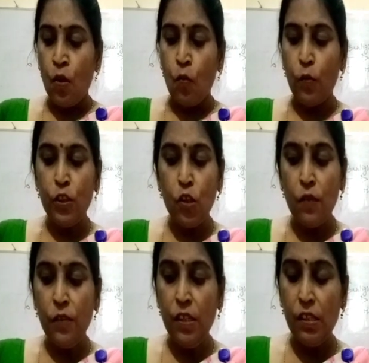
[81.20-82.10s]
Which
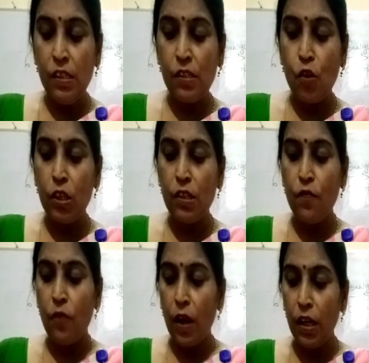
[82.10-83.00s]
of these is not a
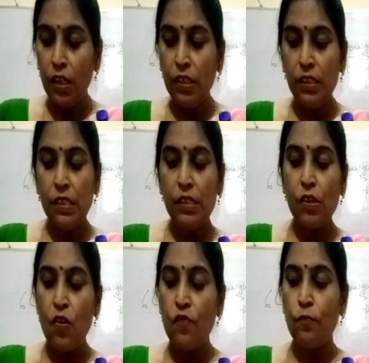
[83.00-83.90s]
fungal disease
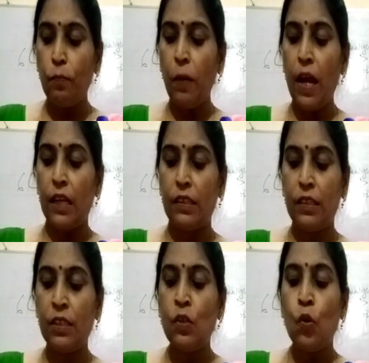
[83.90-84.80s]
of
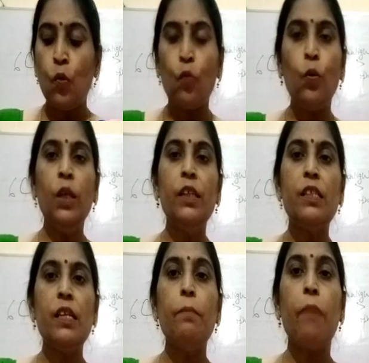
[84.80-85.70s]
plant? Wilt
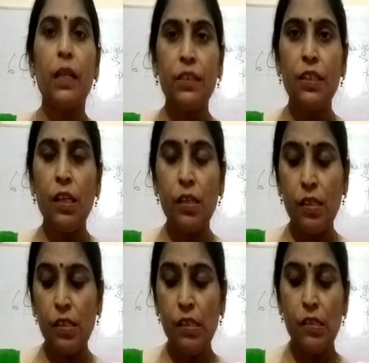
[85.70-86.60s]
is a bacterial
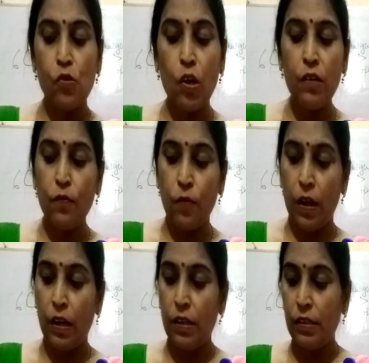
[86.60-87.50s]
disease, not
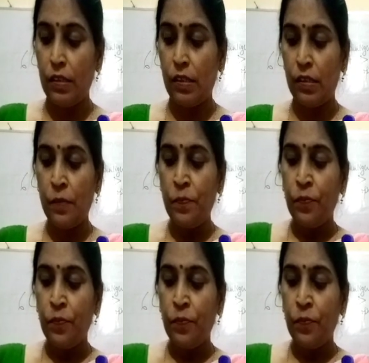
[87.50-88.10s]
fungal disease.